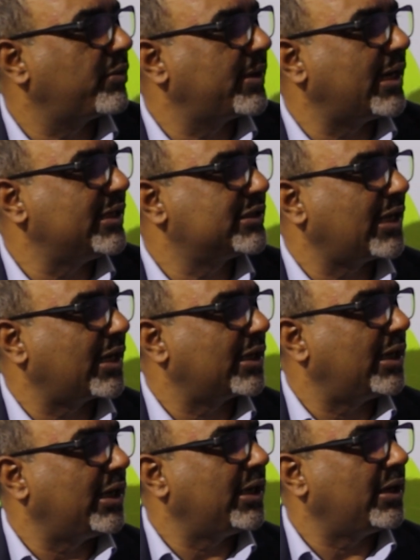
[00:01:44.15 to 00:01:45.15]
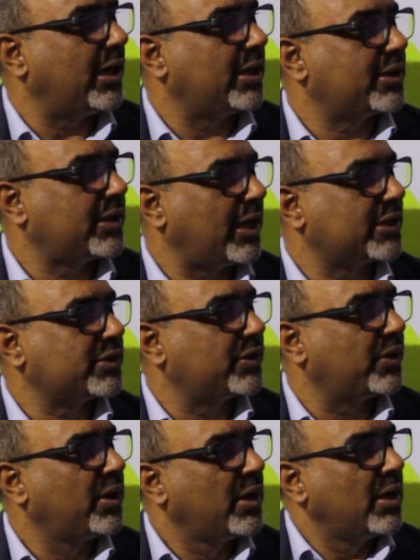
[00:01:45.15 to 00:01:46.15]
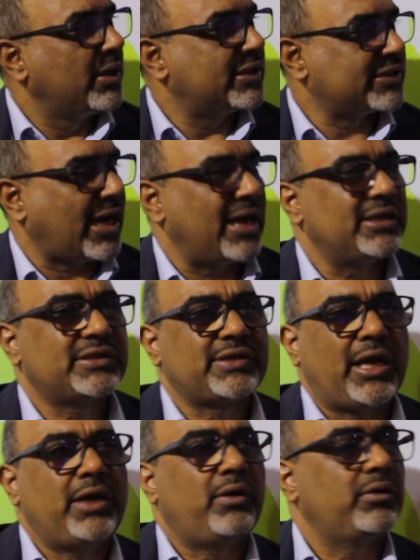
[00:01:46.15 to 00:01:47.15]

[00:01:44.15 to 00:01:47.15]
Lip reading: Kubernetes, like it takes you to the desired state